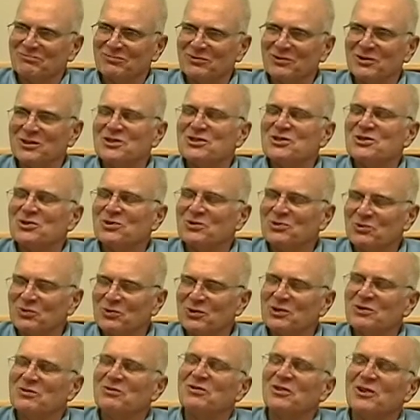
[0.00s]
but soon
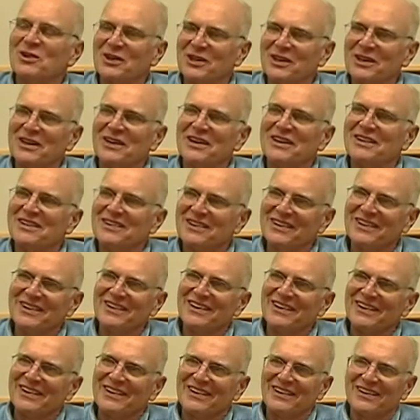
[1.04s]
would forget it.
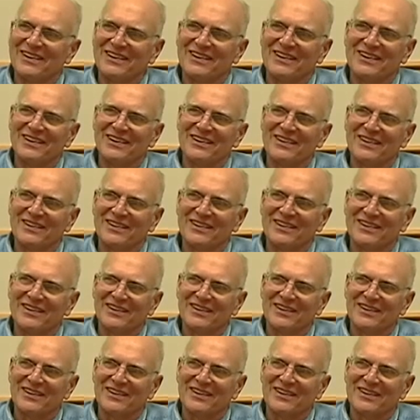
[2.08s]
Uh, what kind of
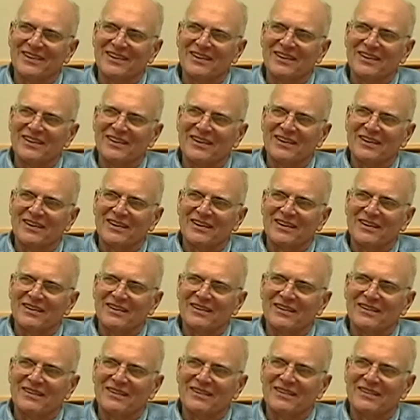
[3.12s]
reception did you get when you
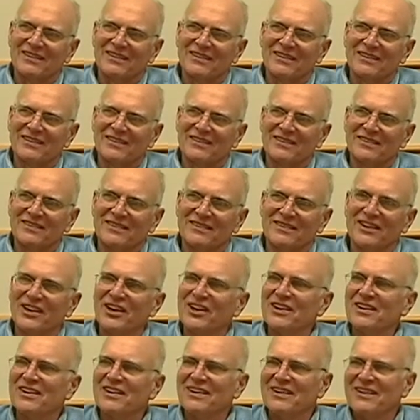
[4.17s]
came back?
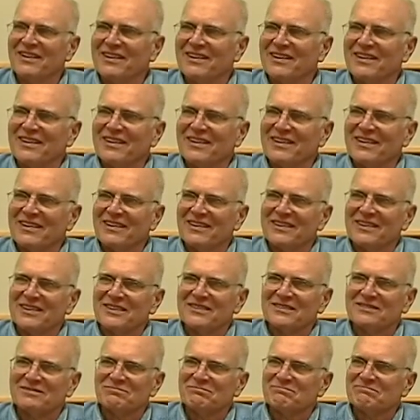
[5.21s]
None. None at
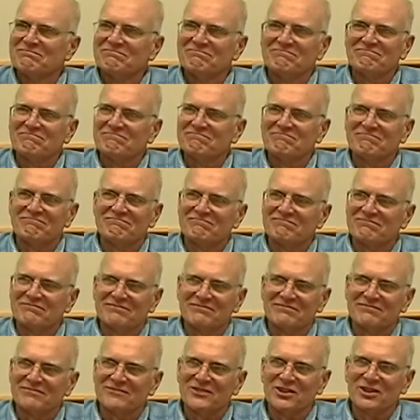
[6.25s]
all? None?
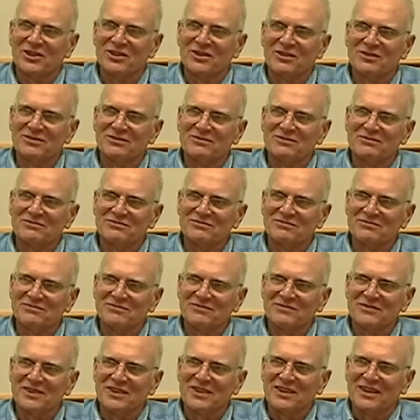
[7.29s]
No.
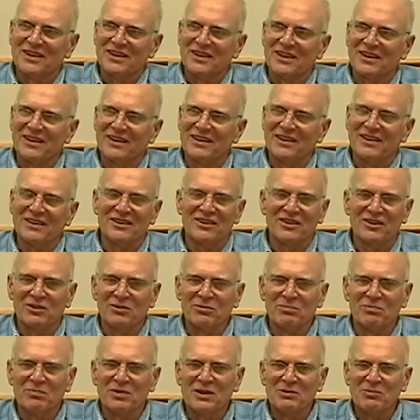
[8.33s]
Uh, you know,
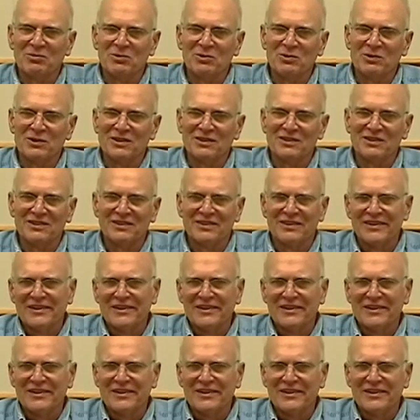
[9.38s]
people would,